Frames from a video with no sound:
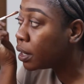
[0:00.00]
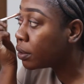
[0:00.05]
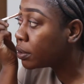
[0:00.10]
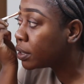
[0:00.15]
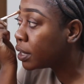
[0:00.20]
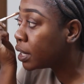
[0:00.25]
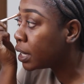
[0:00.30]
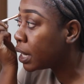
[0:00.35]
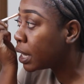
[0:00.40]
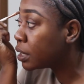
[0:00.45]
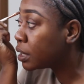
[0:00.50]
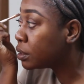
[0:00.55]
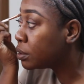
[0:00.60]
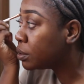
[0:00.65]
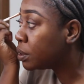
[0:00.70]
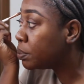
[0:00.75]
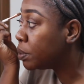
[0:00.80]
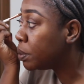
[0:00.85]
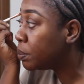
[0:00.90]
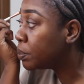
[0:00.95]
I would get like
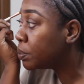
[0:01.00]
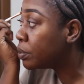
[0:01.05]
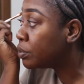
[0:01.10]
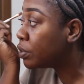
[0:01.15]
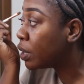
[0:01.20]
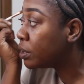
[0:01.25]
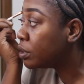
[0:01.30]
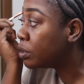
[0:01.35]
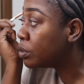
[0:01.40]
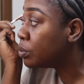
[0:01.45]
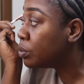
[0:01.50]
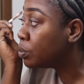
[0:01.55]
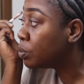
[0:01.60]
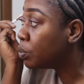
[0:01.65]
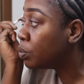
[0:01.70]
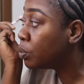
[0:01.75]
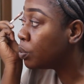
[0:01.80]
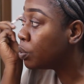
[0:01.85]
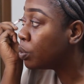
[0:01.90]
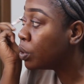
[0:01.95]
three people trying to
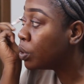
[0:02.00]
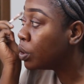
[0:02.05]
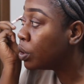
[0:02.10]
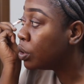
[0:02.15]
do,